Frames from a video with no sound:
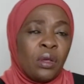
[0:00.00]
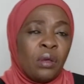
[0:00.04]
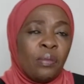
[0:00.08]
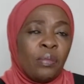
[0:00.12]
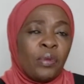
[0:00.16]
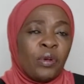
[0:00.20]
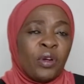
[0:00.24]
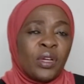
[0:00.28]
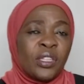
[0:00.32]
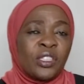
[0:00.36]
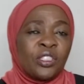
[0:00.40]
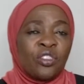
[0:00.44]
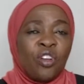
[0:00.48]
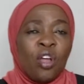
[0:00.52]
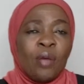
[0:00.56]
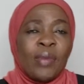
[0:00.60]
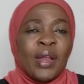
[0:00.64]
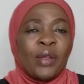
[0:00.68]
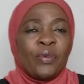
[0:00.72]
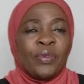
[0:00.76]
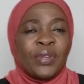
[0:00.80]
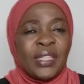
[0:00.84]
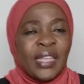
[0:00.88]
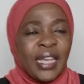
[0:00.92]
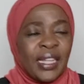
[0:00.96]
Because
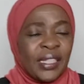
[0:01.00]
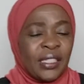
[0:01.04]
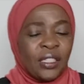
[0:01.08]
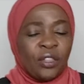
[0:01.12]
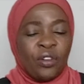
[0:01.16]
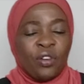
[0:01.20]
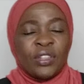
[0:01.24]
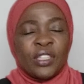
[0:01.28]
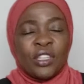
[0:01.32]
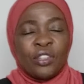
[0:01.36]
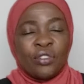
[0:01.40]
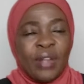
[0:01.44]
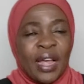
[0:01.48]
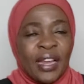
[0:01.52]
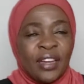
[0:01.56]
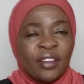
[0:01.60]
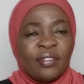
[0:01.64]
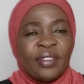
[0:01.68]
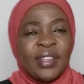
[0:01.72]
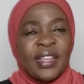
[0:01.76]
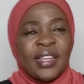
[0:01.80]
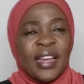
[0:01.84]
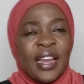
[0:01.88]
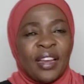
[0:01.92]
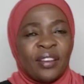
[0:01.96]
normally we just continue and
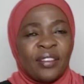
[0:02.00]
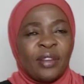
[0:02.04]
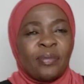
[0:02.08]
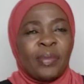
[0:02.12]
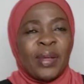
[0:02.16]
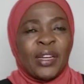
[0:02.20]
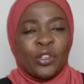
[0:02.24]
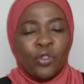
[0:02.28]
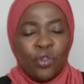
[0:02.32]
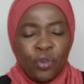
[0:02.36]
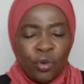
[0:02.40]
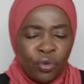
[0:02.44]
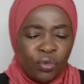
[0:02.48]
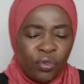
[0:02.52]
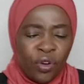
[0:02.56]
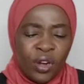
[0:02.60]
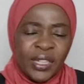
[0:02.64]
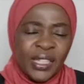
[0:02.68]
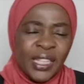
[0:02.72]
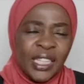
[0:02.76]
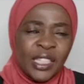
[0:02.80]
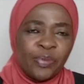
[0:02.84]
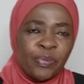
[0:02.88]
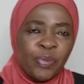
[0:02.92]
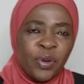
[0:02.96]
read, but who wrote
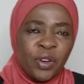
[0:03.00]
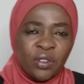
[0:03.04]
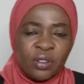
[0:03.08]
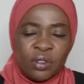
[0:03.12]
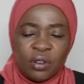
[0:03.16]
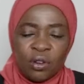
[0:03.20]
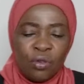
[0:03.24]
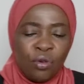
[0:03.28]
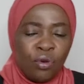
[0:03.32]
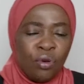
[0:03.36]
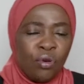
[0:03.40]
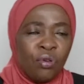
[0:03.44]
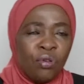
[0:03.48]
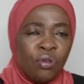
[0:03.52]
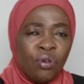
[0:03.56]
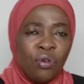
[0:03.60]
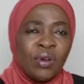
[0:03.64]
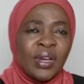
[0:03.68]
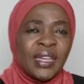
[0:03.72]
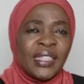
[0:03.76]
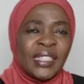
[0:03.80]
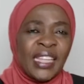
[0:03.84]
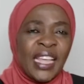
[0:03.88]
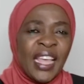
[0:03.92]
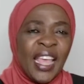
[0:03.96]
this book? Who
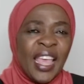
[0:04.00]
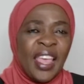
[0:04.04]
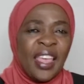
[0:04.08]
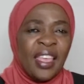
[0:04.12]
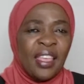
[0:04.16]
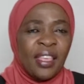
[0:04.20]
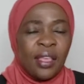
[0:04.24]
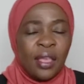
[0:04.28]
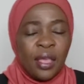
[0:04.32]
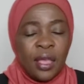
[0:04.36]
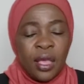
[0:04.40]
is he?